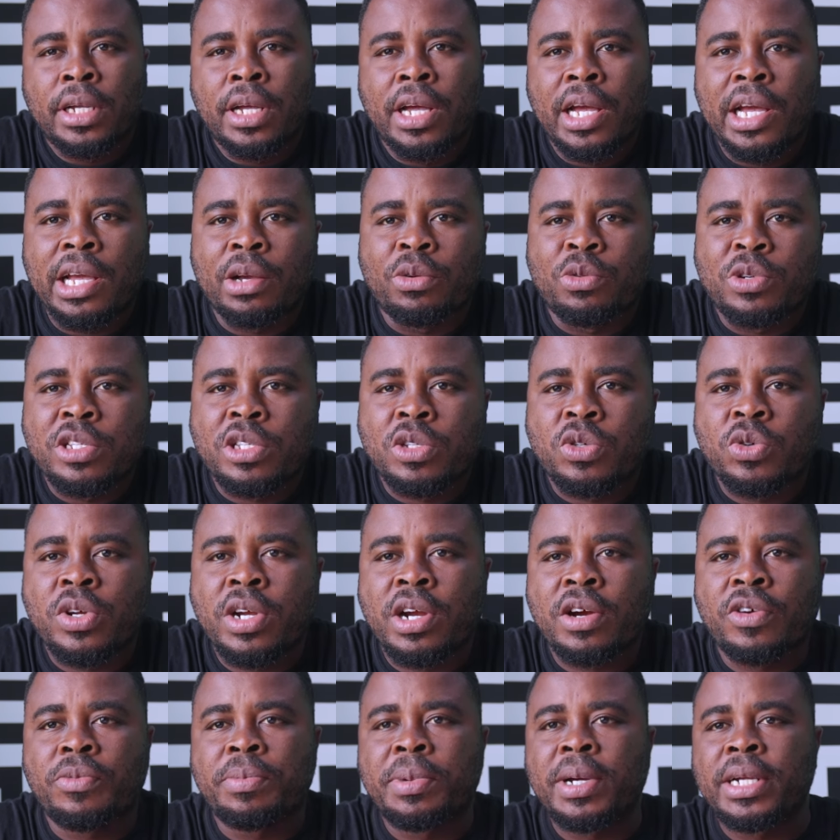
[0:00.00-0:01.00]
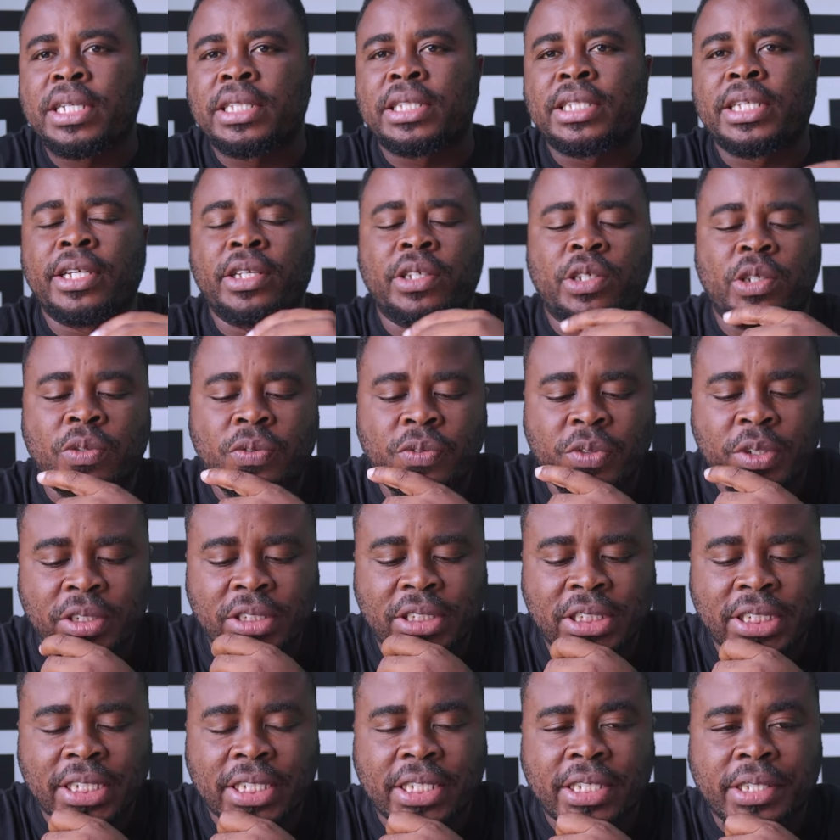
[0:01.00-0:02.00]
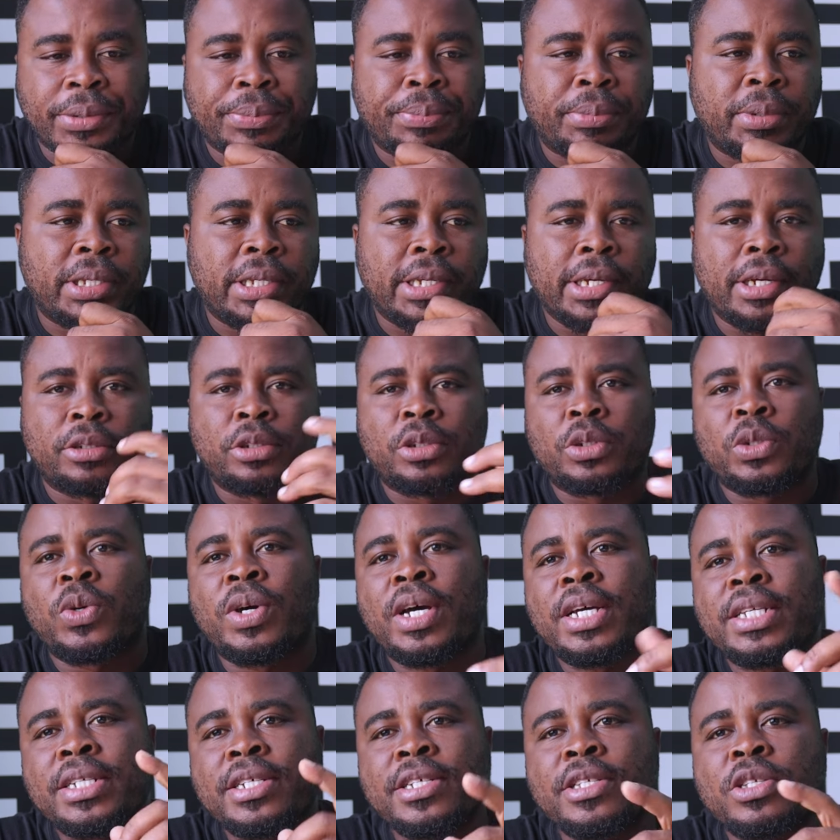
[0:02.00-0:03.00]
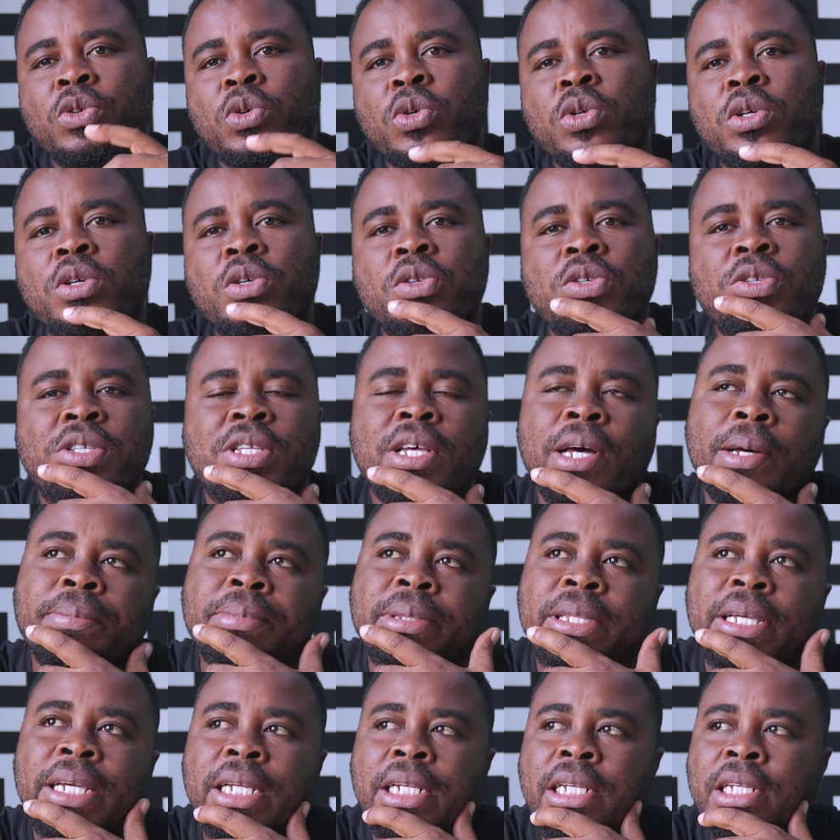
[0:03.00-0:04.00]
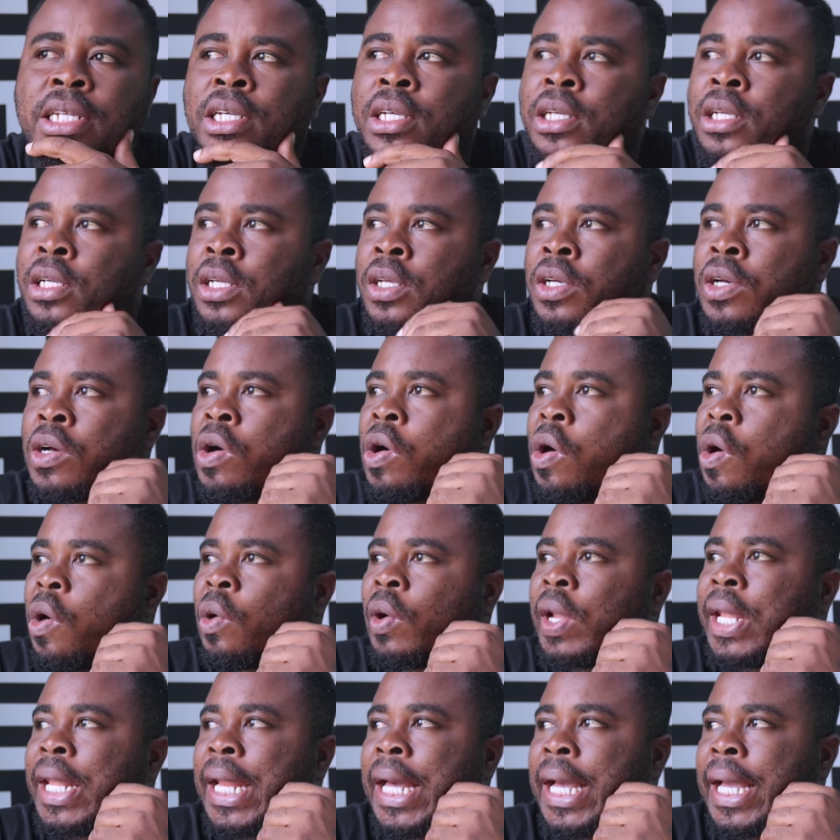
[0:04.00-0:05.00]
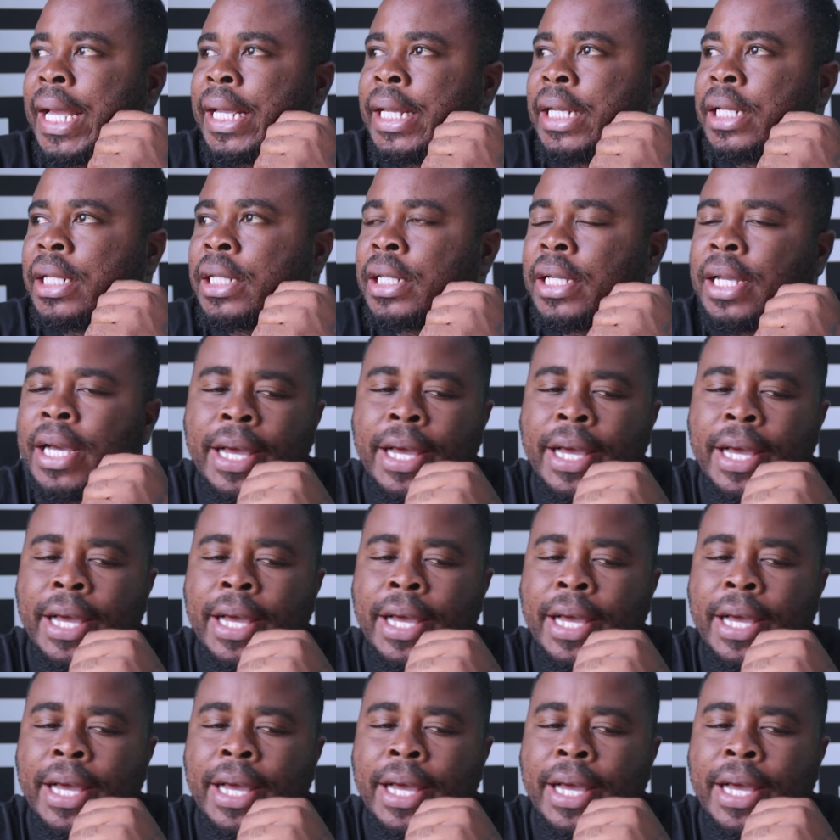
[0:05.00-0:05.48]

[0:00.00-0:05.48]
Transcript: Hey, what's good everybody? Thank you for checking me out. So I just googled something online.